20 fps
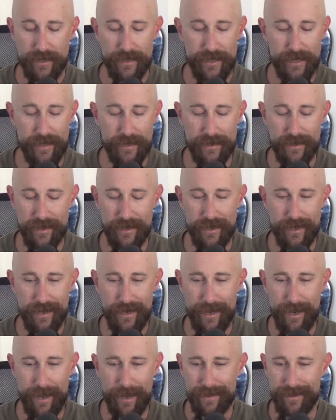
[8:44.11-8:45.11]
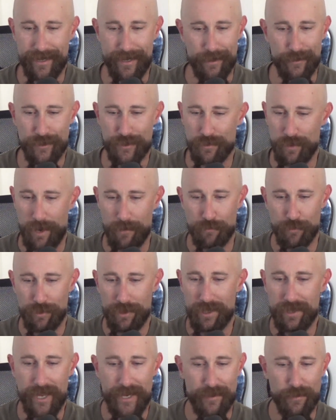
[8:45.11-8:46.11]
and uh, I like I just I
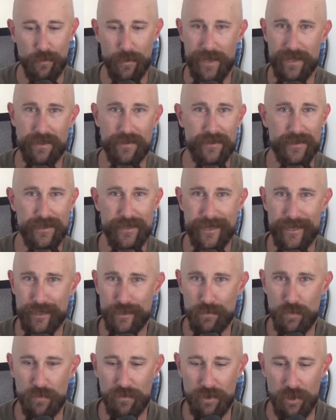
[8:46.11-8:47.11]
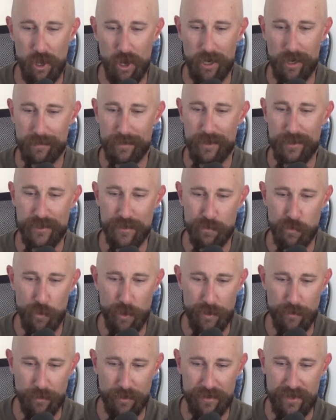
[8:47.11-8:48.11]
really like the way that this thing is moving along up to this
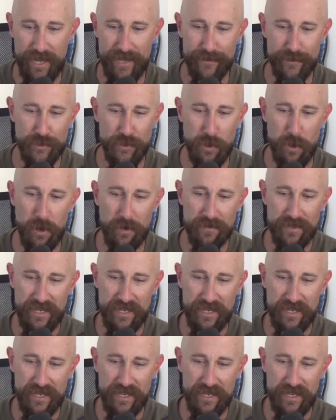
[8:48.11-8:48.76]
point with that song.